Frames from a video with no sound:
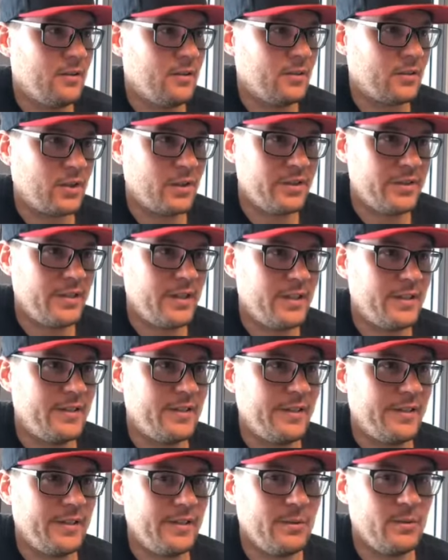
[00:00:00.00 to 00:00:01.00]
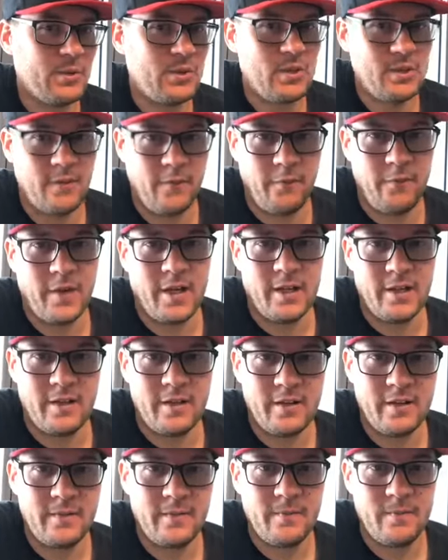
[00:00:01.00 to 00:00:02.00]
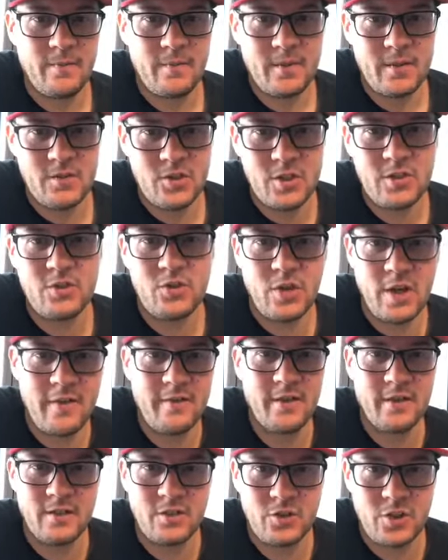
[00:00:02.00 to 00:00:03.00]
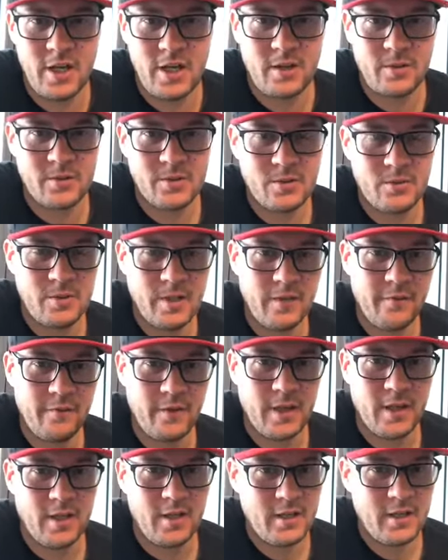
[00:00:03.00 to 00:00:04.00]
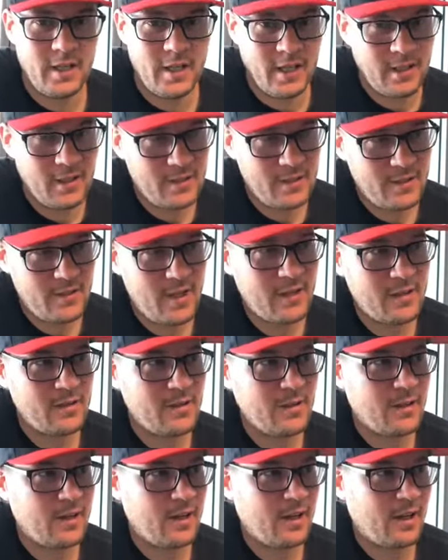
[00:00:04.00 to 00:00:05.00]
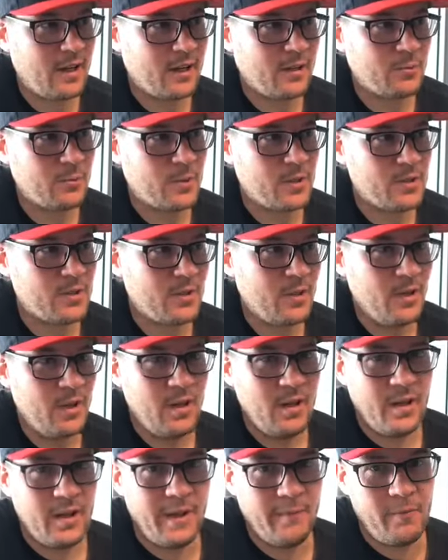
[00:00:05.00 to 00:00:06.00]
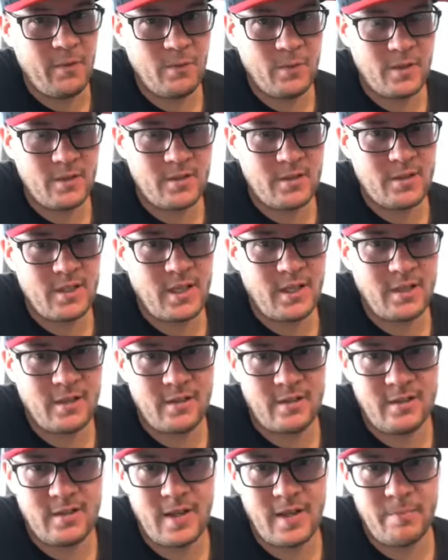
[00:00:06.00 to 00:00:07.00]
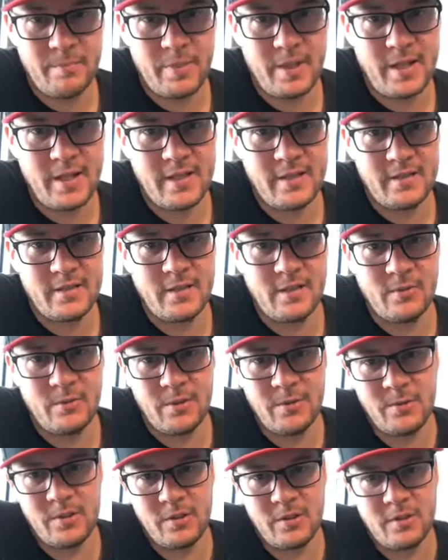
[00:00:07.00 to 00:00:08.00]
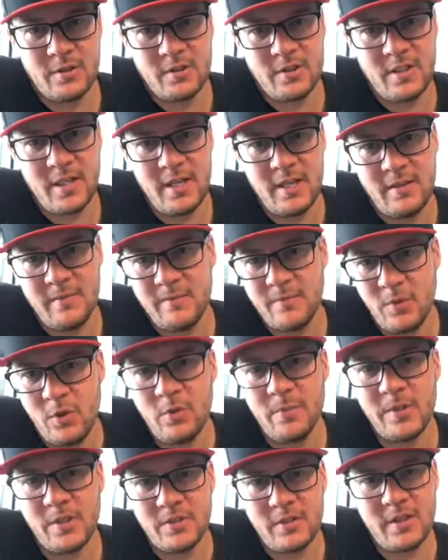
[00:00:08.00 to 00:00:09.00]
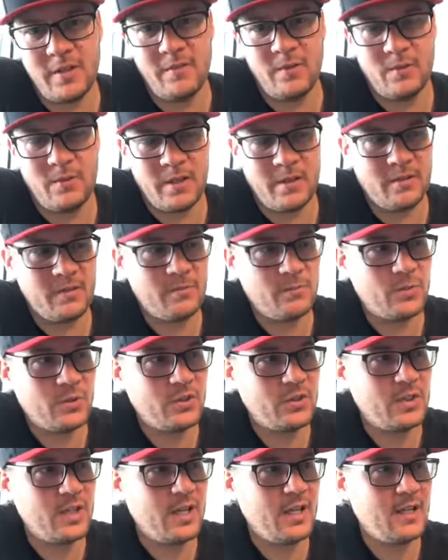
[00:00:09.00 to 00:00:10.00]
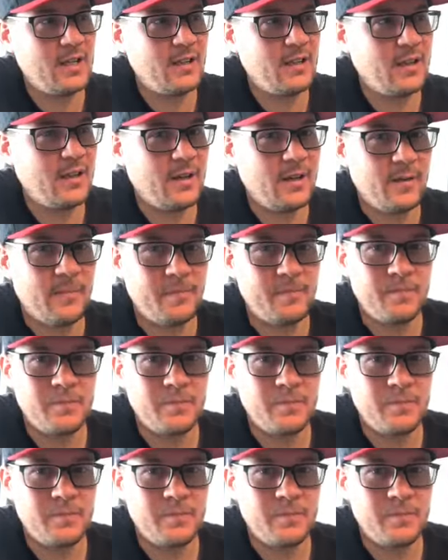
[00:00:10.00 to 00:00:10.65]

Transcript: consistent. It was just fun. Just driving the track was really fun. And the second thing I liked was everyone stayed at the same place. So we would all stay, almost everyone would stay in the